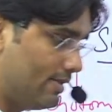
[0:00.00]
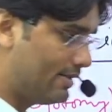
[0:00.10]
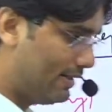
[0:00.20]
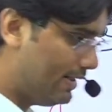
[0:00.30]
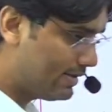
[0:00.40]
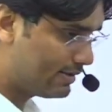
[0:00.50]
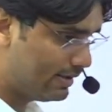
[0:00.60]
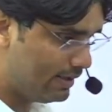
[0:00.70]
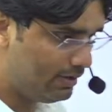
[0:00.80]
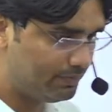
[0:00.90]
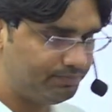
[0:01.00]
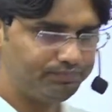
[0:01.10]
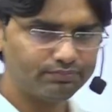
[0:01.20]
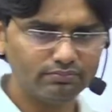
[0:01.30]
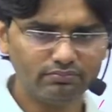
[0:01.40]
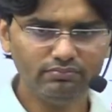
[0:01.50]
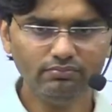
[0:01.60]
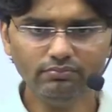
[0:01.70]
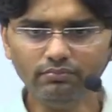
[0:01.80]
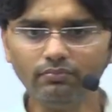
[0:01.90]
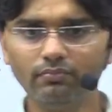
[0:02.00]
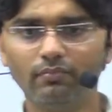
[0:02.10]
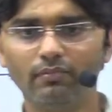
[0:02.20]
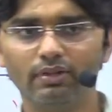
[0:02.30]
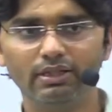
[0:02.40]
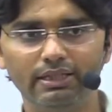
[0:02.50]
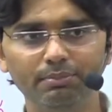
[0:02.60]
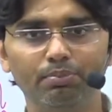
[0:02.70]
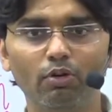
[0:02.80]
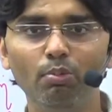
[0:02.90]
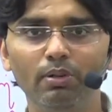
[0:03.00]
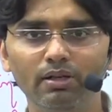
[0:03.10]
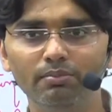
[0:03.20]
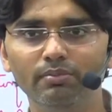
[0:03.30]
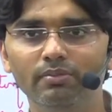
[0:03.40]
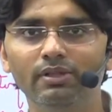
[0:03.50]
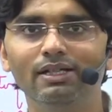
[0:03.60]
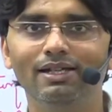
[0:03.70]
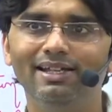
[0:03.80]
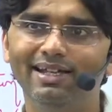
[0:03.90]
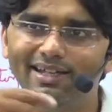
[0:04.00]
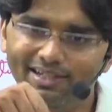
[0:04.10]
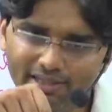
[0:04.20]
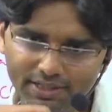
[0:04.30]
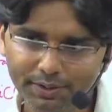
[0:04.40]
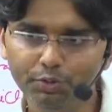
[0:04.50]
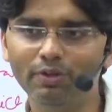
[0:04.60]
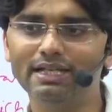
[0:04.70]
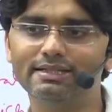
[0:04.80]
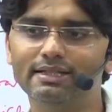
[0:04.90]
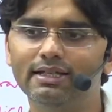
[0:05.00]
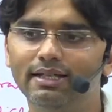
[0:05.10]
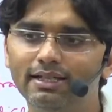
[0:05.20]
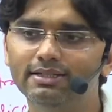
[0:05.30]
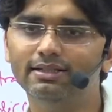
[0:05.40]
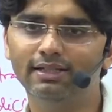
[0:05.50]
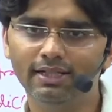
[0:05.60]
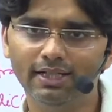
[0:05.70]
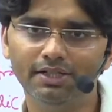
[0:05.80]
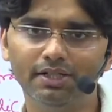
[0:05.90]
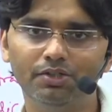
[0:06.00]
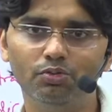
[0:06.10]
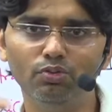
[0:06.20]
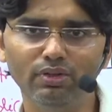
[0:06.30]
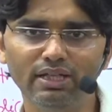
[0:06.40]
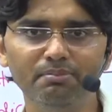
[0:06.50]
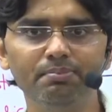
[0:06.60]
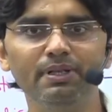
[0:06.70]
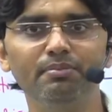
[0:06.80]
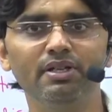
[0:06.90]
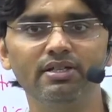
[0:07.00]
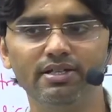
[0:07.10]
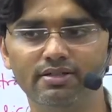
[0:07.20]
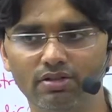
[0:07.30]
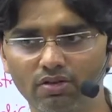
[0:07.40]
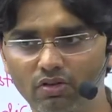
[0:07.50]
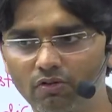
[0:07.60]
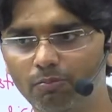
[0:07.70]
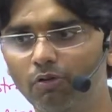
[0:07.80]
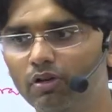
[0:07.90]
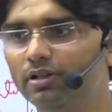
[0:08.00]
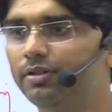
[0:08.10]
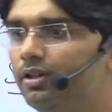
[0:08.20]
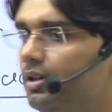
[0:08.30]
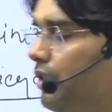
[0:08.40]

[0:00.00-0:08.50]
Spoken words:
says that the problem in USA is related to implementation of policy.